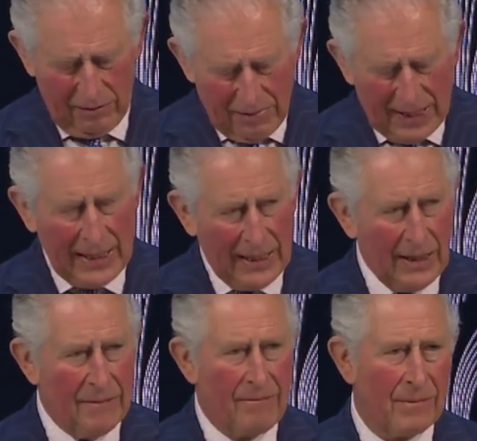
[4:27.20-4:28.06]
For
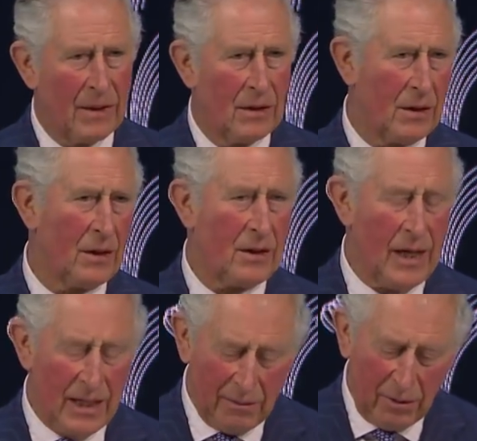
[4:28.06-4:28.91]
me,
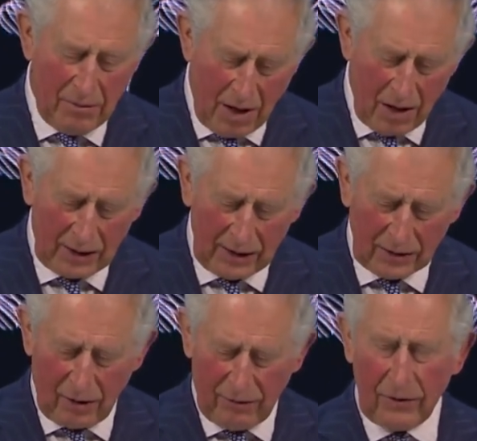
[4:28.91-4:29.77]
sustainable
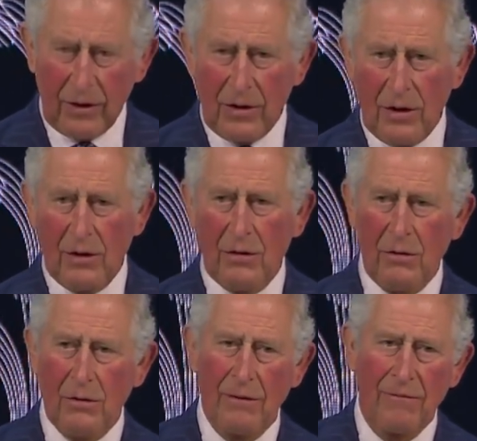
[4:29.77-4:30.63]
markets offer a
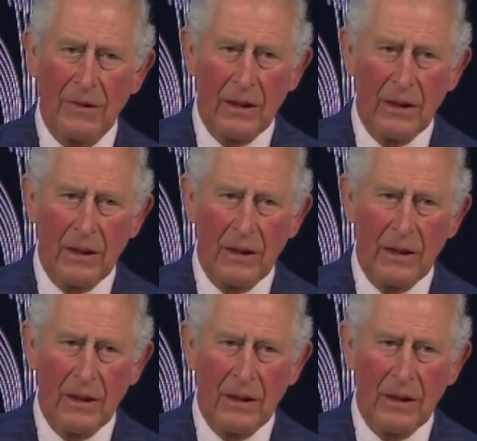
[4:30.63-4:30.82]
new